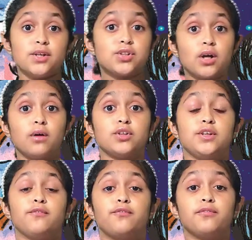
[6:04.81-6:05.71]
So
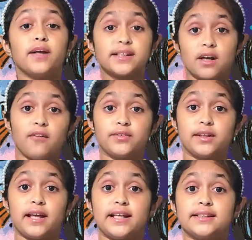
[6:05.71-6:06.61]
she flicks off
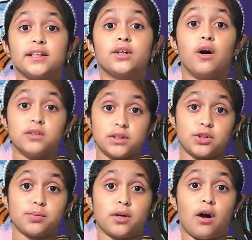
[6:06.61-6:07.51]
the lights and goes
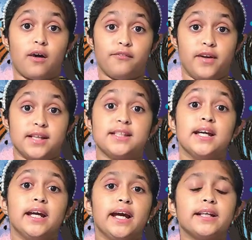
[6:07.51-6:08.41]
into her office.
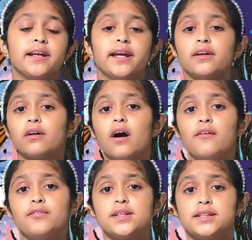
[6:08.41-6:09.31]
And in her
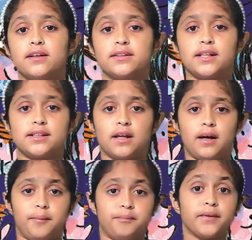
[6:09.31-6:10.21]
office, there's this
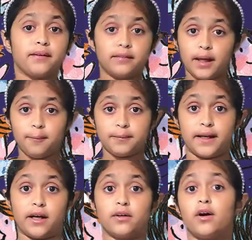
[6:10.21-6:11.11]
lamp
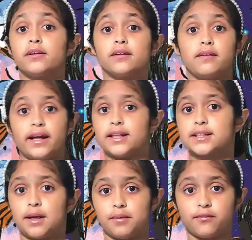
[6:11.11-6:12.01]
there, and all the light
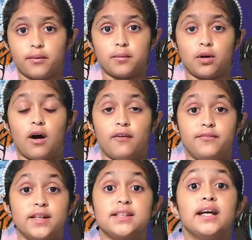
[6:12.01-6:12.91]
is coming from her
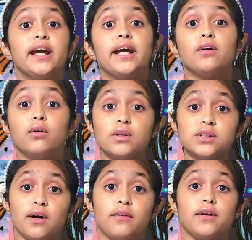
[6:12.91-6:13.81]
office. And
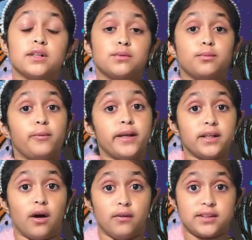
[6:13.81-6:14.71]
also, there's
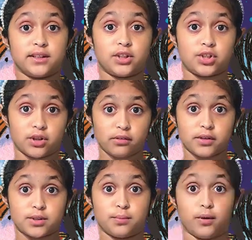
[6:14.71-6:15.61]
windows in the
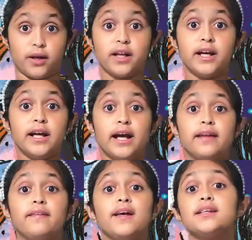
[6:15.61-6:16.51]
children's ward.
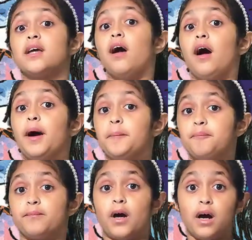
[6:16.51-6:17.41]
And this
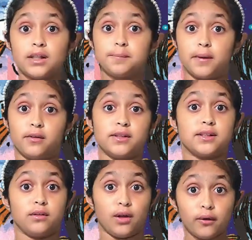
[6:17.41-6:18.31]
hospital
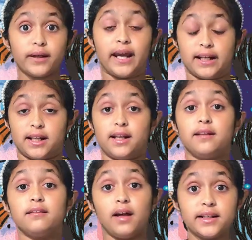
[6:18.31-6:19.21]
is located
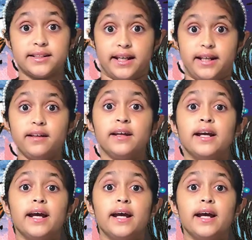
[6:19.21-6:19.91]
in London.